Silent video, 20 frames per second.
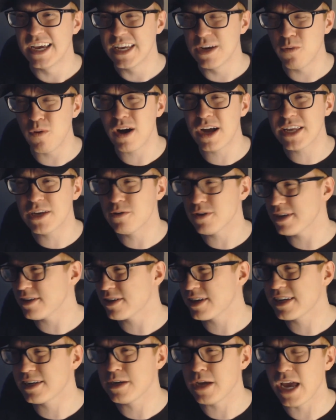You want,
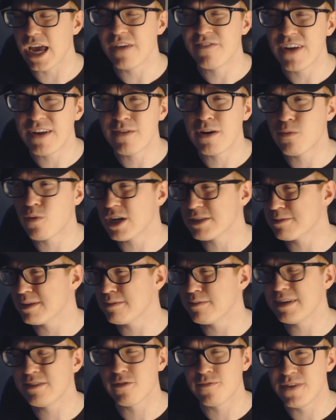if anyone wants
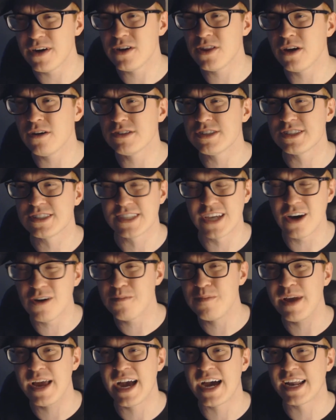me to review those,
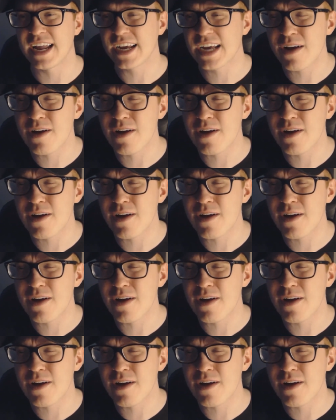too bad!